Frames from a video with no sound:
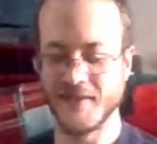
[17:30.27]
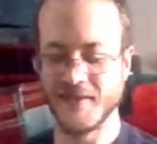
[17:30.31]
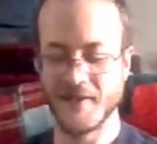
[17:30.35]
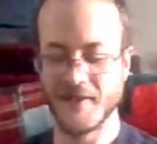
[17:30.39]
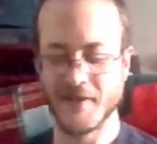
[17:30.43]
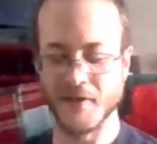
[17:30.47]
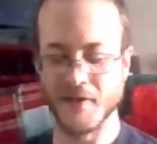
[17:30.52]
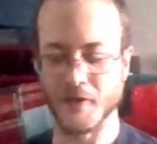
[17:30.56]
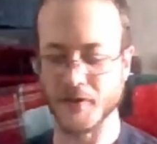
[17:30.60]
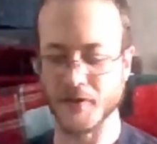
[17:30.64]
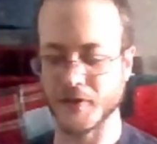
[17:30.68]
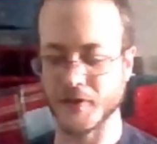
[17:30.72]

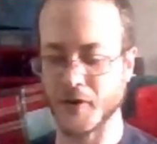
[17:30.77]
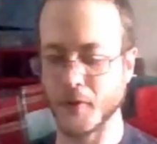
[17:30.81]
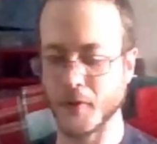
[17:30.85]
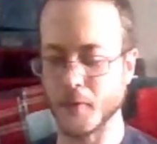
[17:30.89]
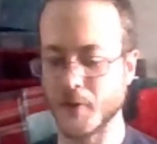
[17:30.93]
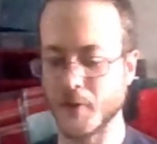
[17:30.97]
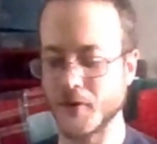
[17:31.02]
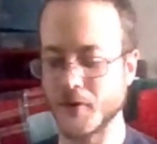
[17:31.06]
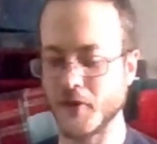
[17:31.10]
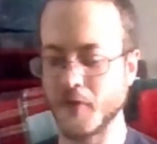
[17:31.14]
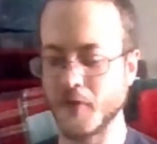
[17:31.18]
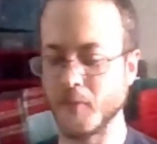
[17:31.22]
old
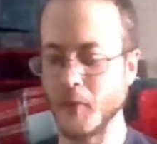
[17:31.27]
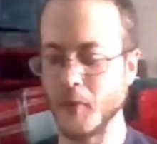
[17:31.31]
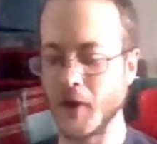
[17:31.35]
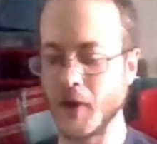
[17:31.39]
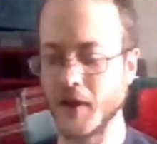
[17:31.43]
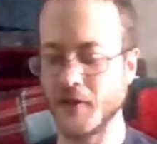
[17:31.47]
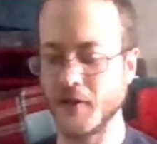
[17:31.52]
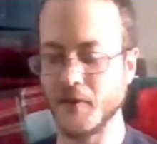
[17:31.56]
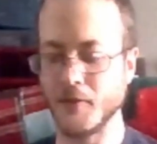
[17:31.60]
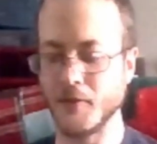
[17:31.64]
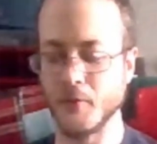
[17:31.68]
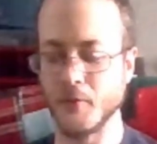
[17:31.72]
coworker of
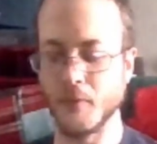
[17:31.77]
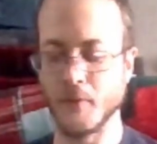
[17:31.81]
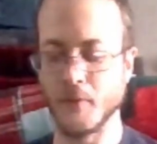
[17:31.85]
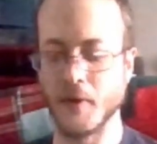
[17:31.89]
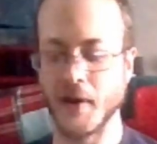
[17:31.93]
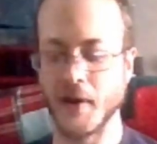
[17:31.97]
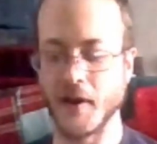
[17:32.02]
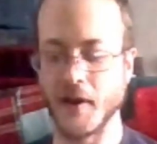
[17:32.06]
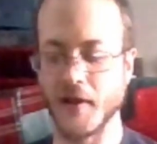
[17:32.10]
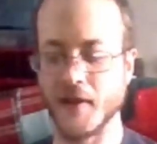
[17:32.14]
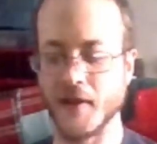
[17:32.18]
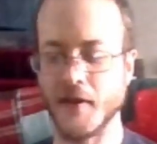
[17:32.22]
mine who
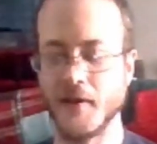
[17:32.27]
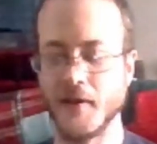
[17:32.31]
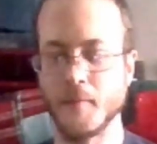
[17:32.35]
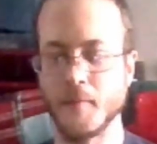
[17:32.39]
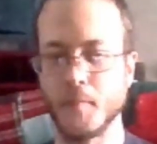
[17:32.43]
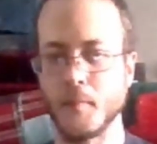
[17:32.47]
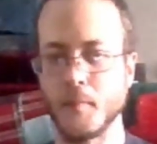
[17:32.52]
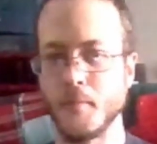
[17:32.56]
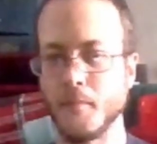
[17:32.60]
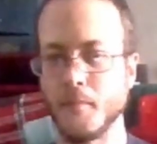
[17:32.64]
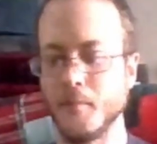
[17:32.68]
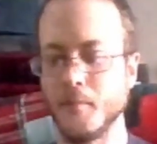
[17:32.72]
had
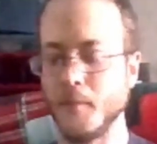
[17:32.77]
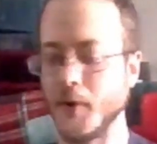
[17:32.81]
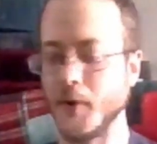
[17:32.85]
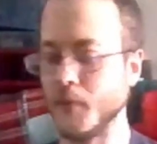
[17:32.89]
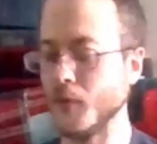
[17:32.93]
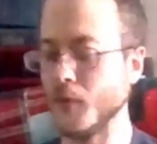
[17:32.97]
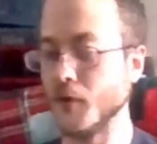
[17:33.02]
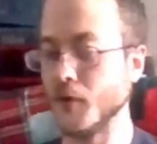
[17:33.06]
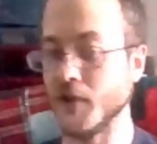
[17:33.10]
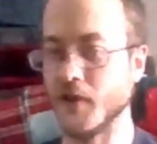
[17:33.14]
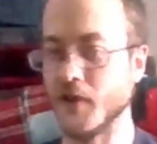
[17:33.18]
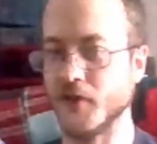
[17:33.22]
been
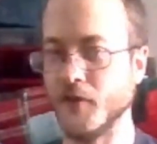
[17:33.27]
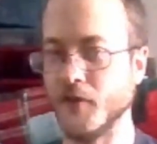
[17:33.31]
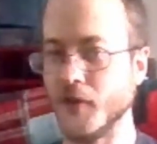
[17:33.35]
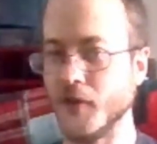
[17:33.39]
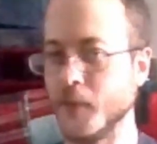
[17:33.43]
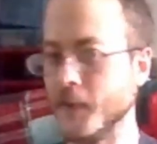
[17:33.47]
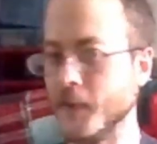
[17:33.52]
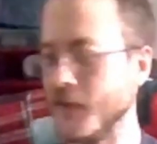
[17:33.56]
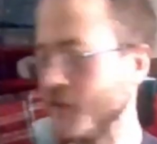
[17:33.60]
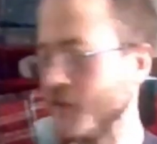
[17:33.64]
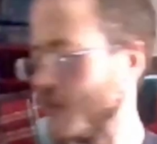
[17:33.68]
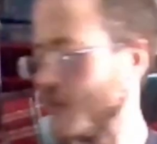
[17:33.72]
really into them
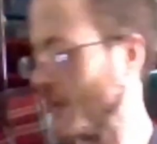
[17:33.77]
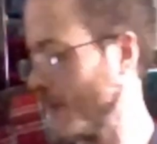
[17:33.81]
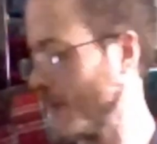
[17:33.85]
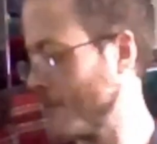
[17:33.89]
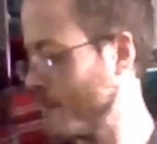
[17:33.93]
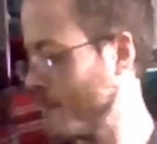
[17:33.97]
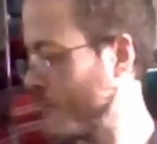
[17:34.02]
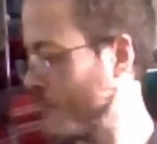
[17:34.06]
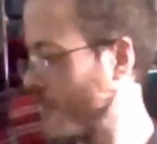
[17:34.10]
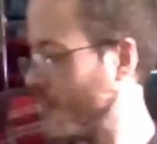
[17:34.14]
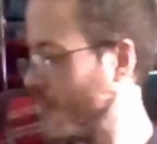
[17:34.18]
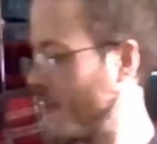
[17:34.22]
at the time,
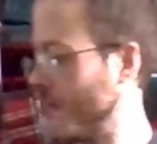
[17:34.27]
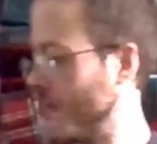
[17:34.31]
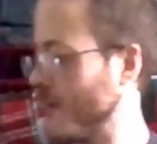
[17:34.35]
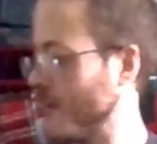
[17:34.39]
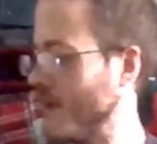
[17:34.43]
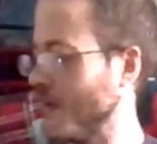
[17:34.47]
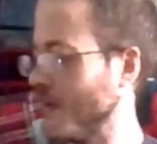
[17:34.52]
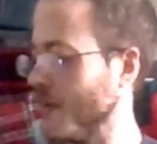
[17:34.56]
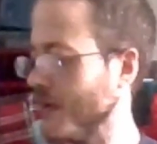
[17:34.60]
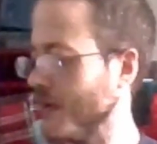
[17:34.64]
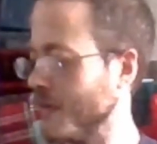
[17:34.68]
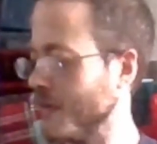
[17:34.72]

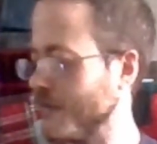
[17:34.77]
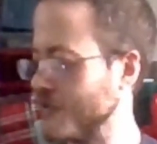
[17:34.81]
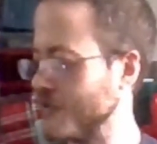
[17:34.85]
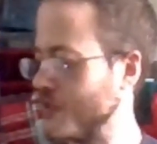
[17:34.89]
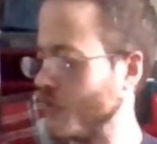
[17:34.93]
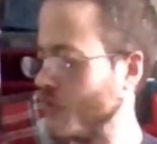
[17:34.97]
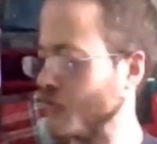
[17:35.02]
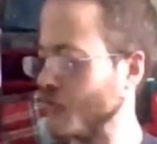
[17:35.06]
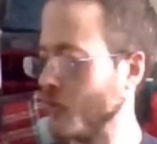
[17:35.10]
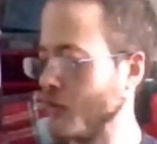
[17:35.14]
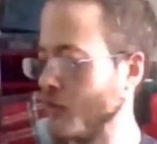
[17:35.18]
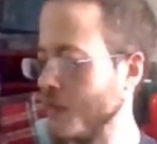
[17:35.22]
and she
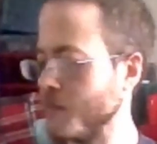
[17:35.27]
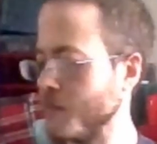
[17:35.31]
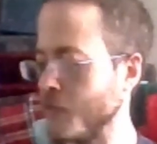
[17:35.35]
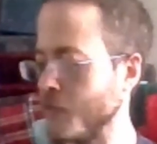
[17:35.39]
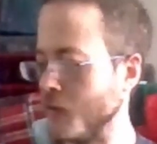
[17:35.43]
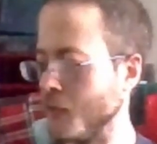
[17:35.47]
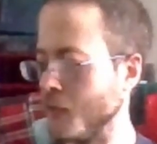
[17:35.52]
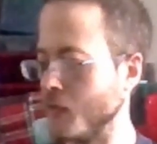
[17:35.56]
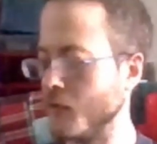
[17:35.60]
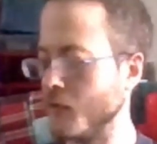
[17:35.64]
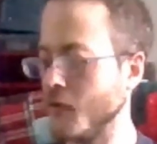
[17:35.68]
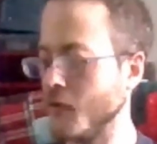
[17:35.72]
sold them
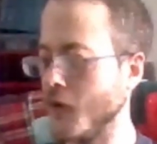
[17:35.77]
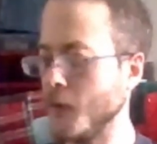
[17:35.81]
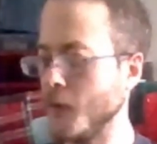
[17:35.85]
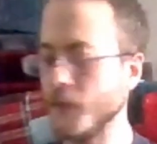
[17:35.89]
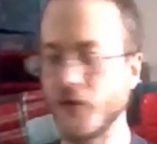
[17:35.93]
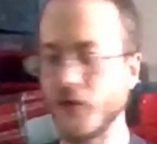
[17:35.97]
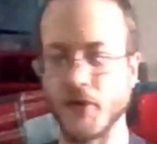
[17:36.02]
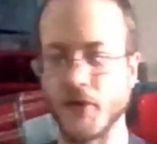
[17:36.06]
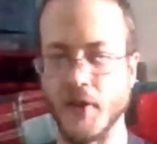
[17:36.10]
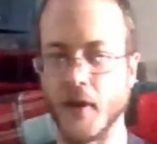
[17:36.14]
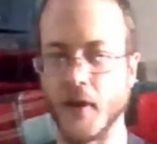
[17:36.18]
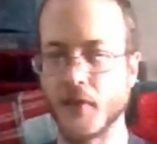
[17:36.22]
for
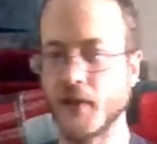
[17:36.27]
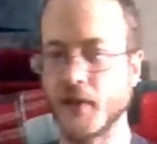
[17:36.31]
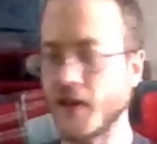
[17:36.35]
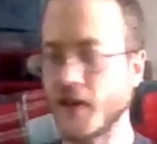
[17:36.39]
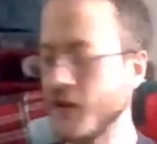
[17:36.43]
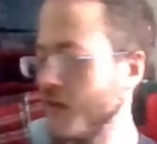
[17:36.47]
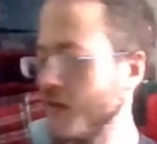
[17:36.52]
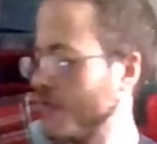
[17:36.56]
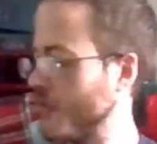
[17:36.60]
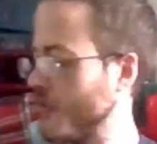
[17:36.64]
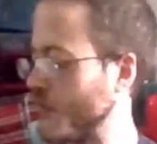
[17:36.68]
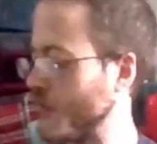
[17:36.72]
almost nothing,
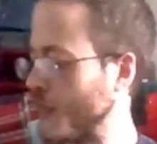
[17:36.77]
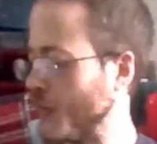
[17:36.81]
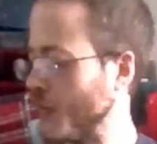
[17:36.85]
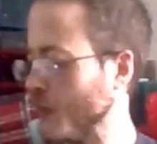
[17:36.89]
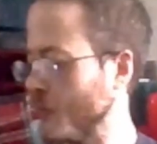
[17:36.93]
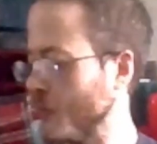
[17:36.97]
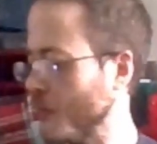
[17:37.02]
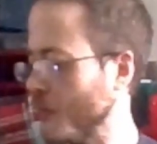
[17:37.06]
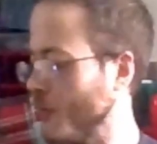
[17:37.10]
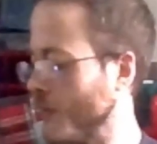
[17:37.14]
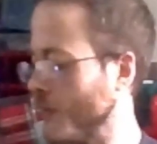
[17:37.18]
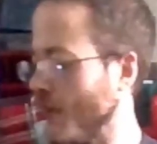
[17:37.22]
so
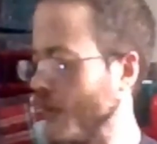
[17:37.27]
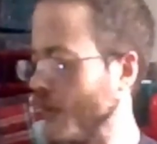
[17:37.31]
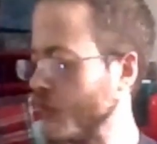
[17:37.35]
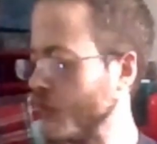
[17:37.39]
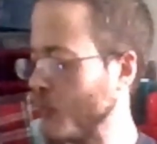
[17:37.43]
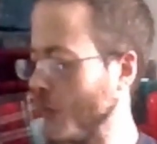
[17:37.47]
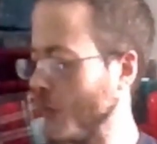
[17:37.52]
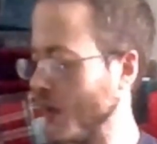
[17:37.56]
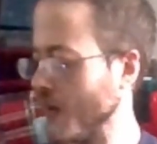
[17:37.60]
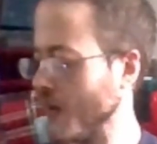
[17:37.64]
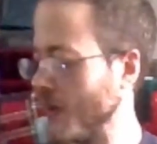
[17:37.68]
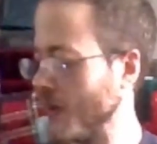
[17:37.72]
that's
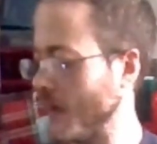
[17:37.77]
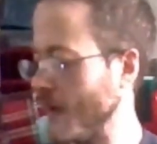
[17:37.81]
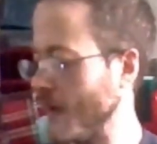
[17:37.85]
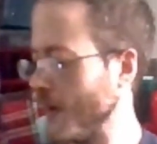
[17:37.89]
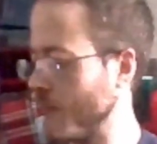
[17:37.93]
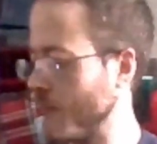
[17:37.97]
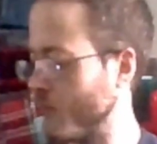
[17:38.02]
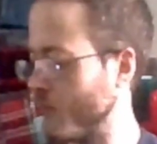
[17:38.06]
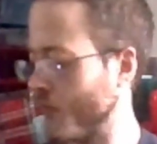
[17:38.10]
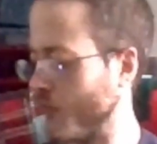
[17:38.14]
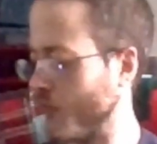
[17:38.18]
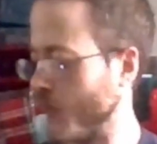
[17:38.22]
why I
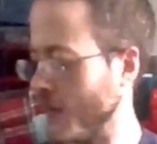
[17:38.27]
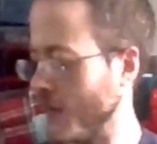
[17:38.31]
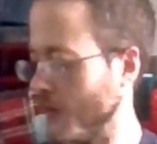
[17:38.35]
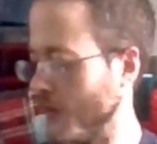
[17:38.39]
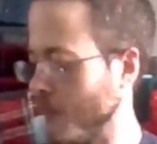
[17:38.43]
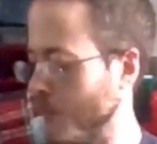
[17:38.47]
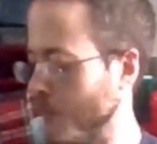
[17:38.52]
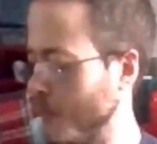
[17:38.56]
have them.